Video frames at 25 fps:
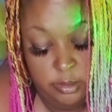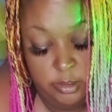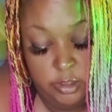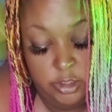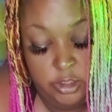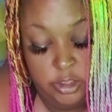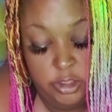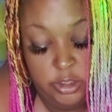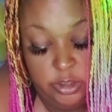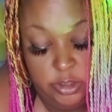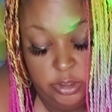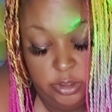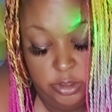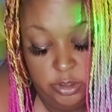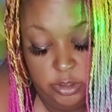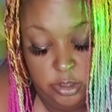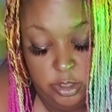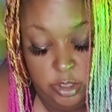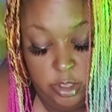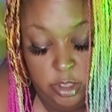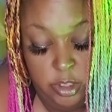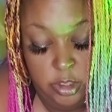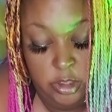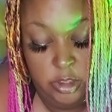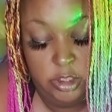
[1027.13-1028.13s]

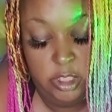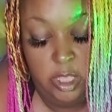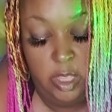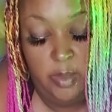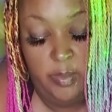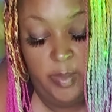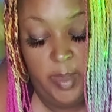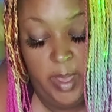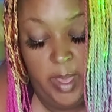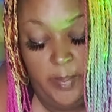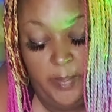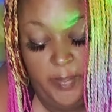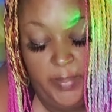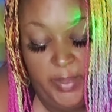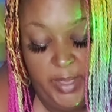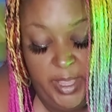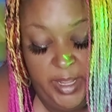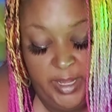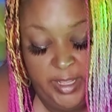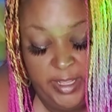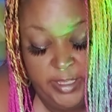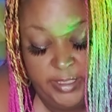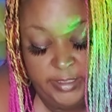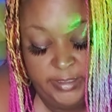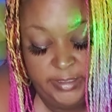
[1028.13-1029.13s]
Something about
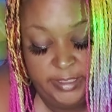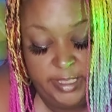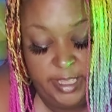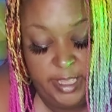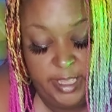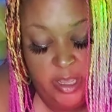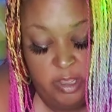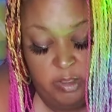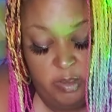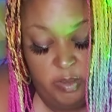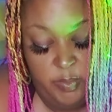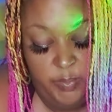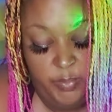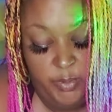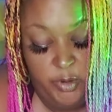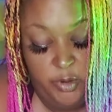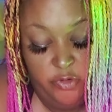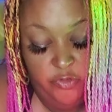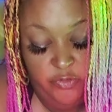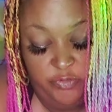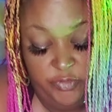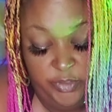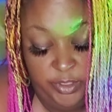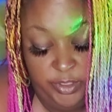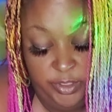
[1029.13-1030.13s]
petty as hell and
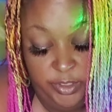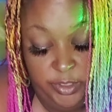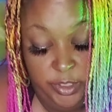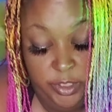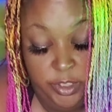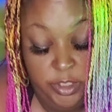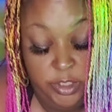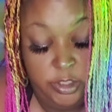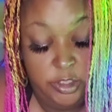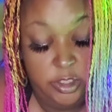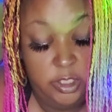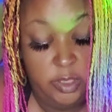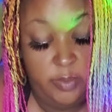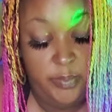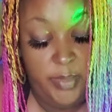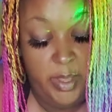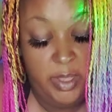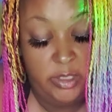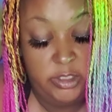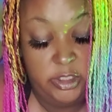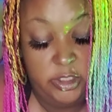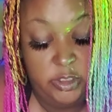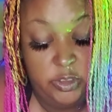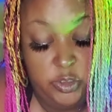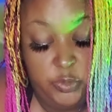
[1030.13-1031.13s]
perfect. Something
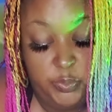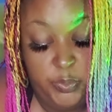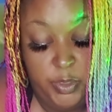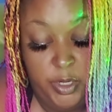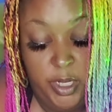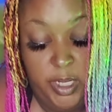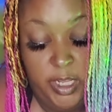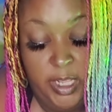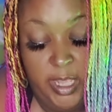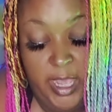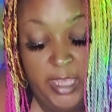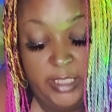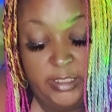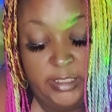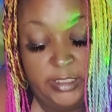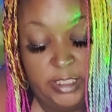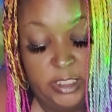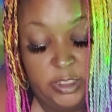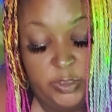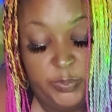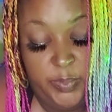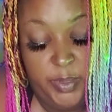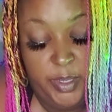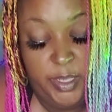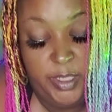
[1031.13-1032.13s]
about some spirit God
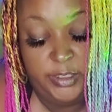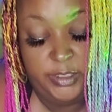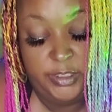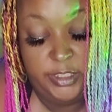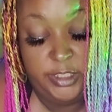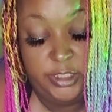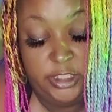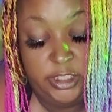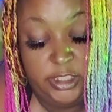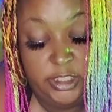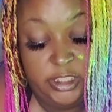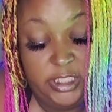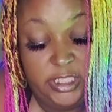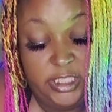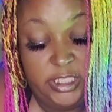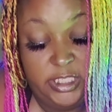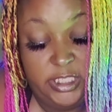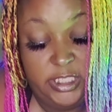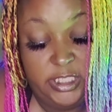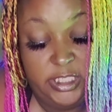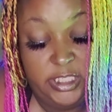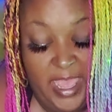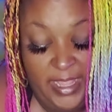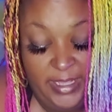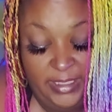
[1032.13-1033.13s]
says pay attention to
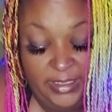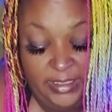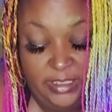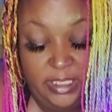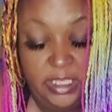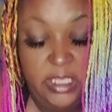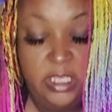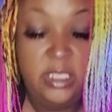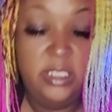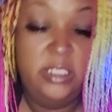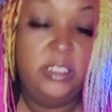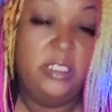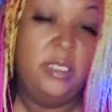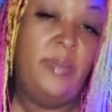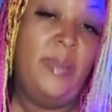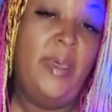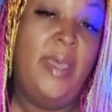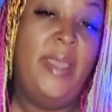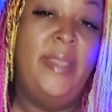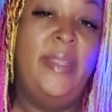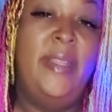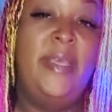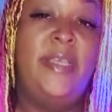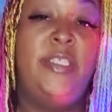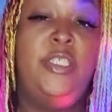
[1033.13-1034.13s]
that.
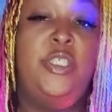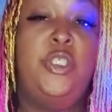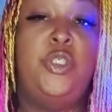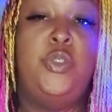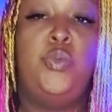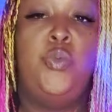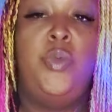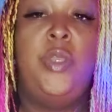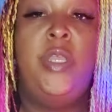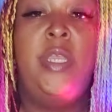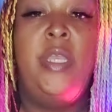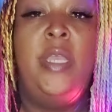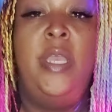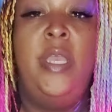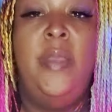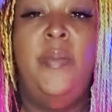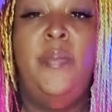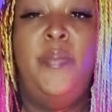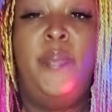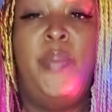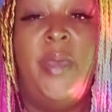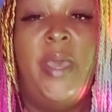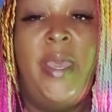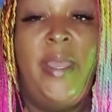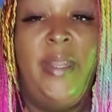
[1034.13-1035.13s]
Somebody that's sweet
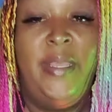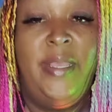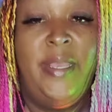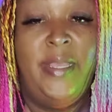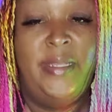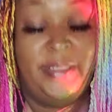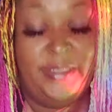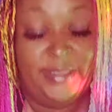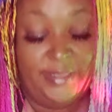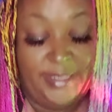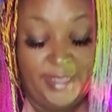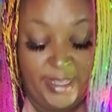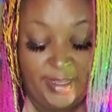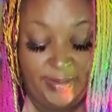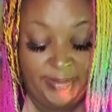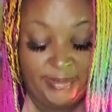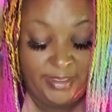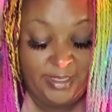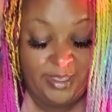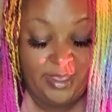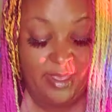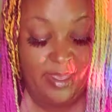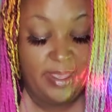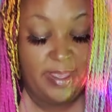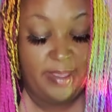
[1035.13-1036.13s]
and petty at the same
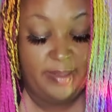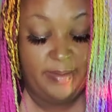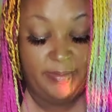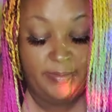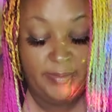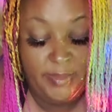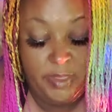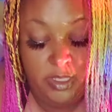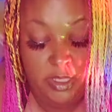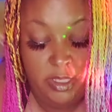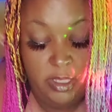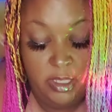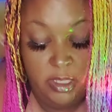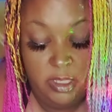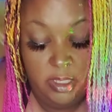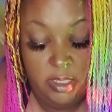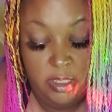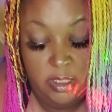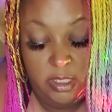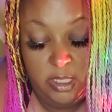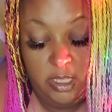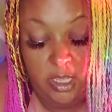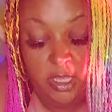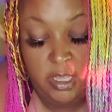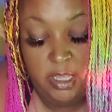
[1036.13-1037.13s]
time.
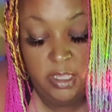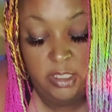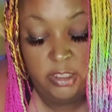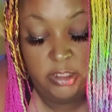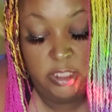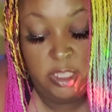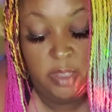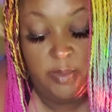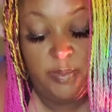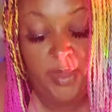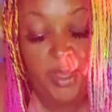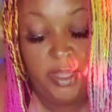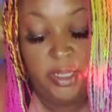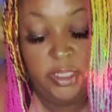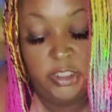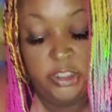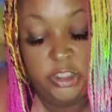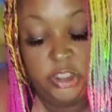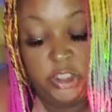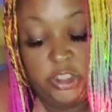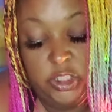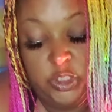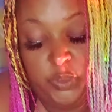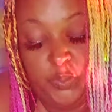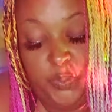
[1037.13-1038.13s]
Okay? Something about
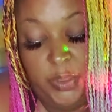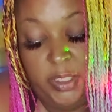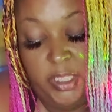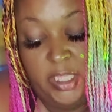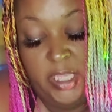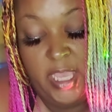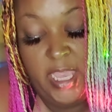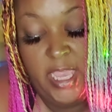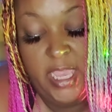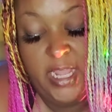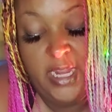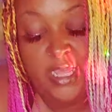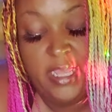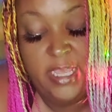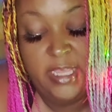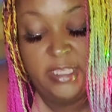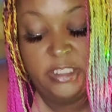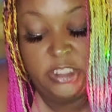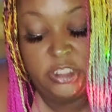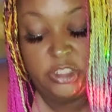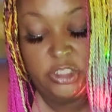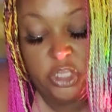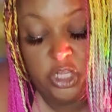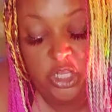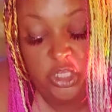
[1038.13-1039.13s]
this Pleiadian
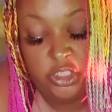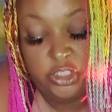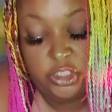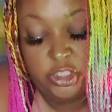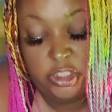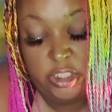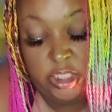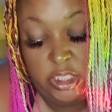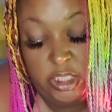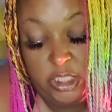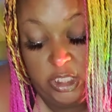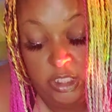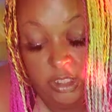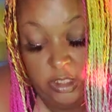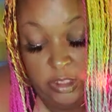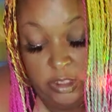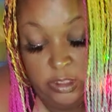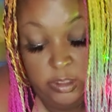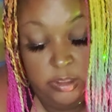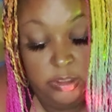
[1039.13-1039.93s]
star seed.